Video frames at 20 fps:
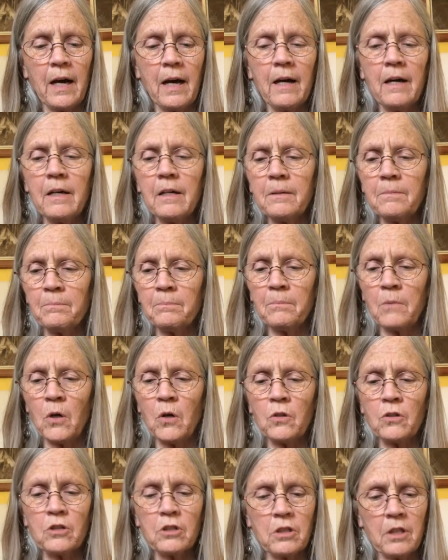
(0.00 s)

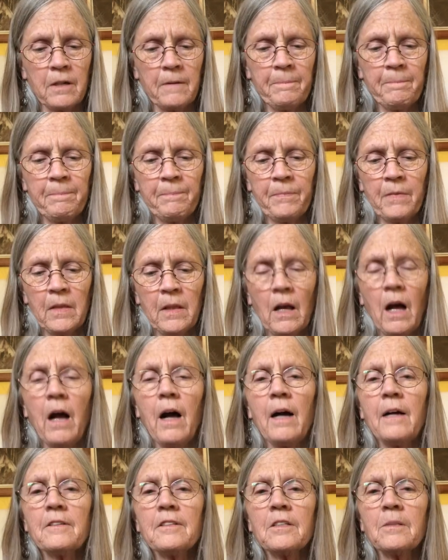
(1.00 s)
utmost
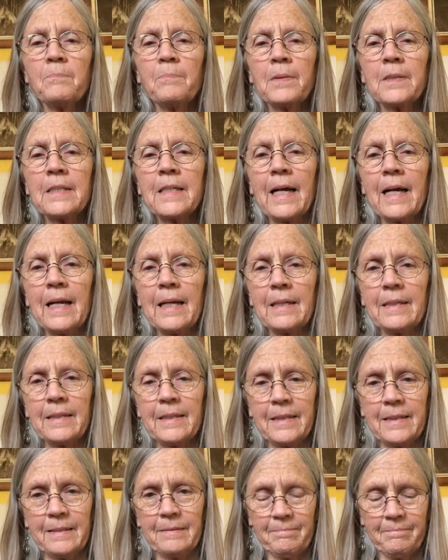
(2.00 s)

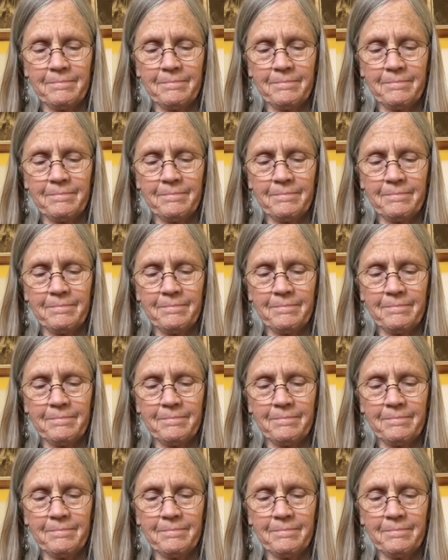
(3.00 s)
hospitality.